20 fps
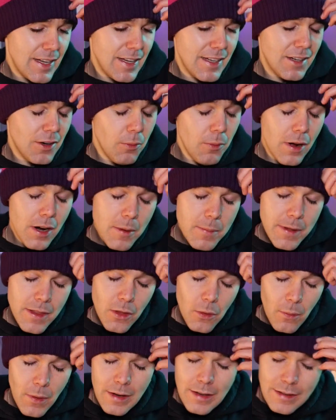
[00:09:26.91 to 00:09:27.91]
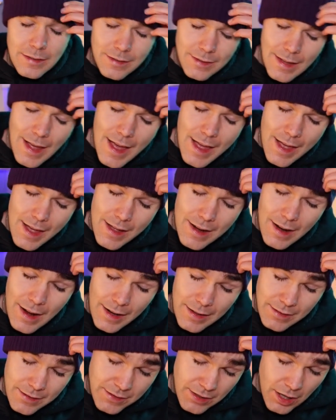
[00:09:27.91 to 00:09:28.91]
I don't want to be the one to say it,
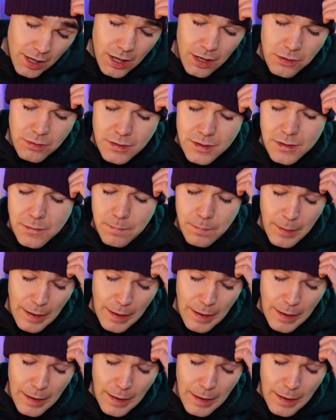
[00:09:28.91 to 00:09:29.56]
I don't,